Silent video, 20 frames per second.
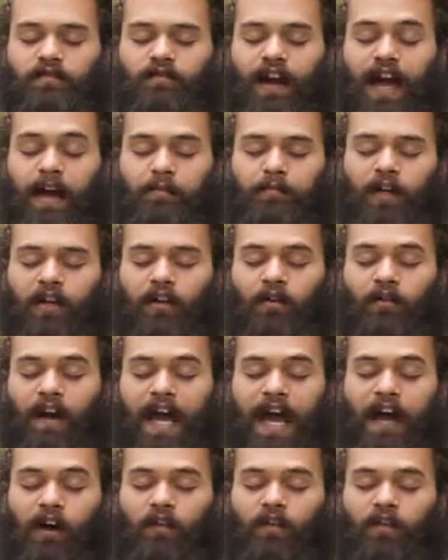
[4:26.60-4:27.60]
wrapping
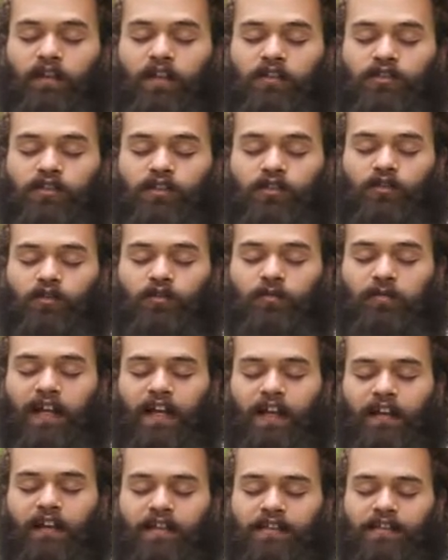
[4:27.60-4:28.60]
around the
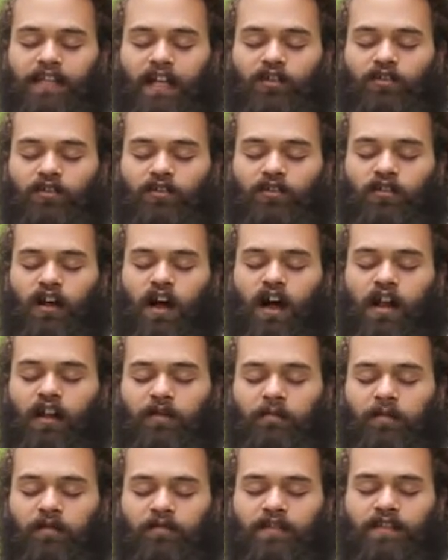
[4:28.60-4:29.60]
Sushumna, the central
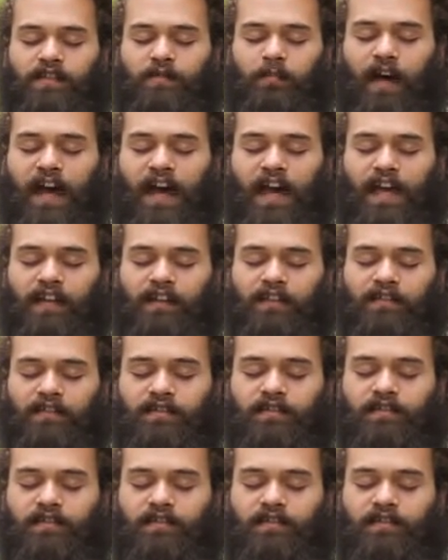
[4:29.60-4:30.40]
column of the spine